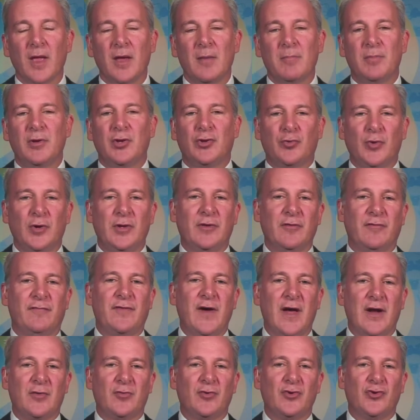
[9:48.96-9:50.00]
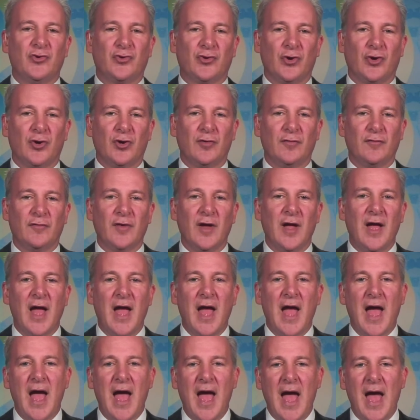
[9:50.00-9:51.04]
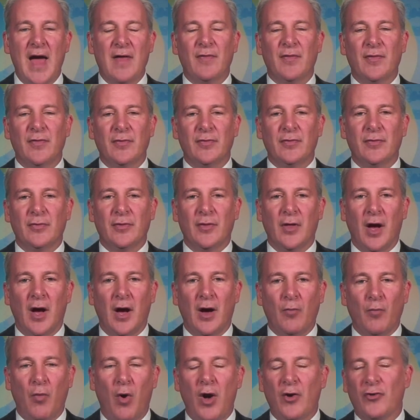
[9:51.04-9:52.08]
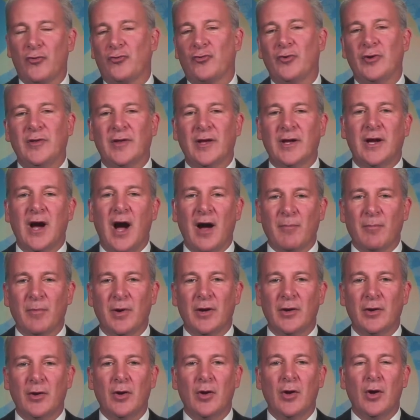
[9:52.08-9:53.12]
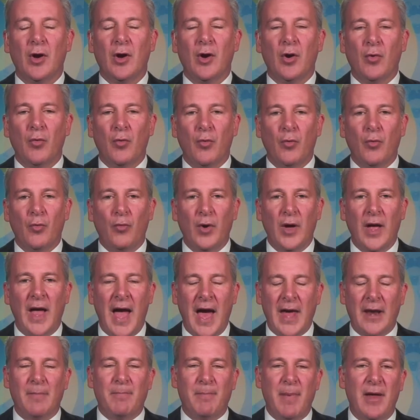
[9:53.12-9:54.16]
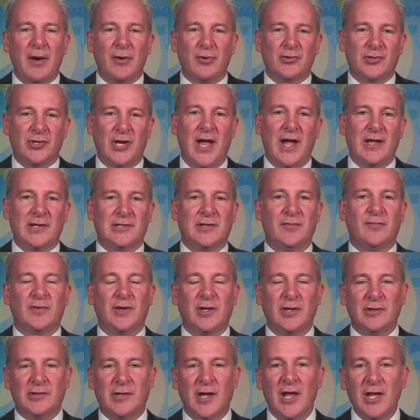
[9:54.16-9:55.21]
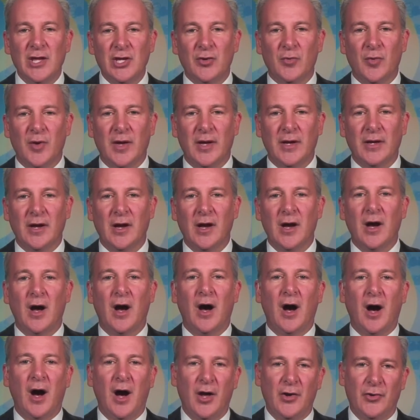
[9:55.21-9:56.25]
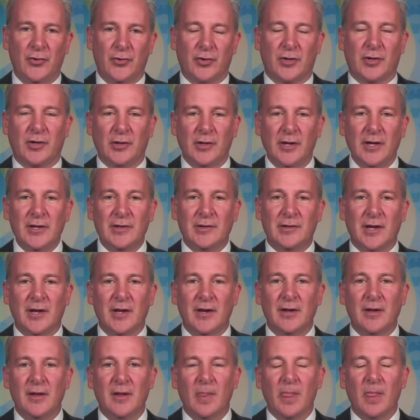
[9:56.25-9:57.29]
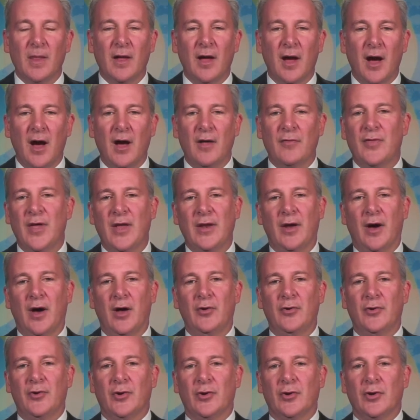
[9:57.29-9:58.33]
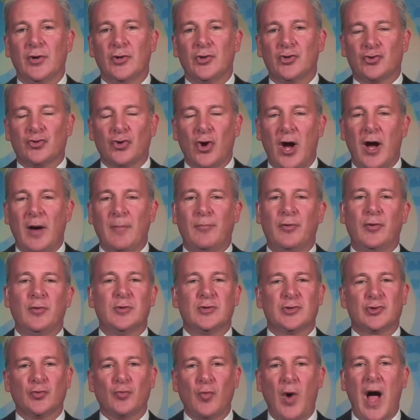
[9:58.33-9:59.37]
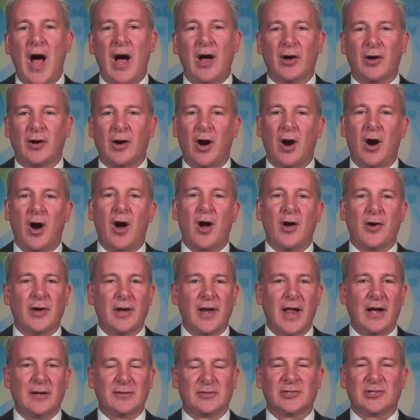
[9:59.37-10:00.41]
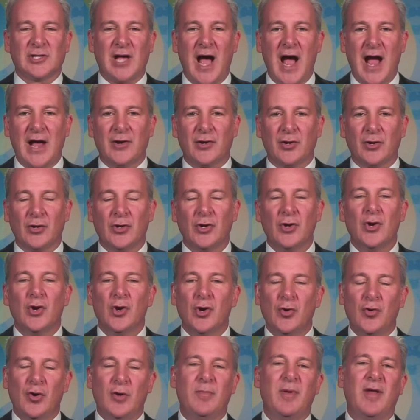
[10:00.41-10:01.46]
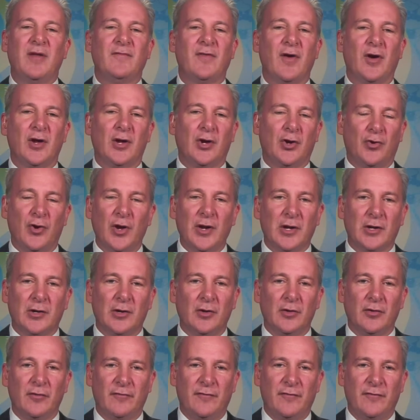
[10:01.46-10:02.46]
between the Federal Reserve and uh, Wall Street and the government had a better chance of continuing under Clinton uh, than under Trump, who was a wild card, an outsider, who had been very critical of the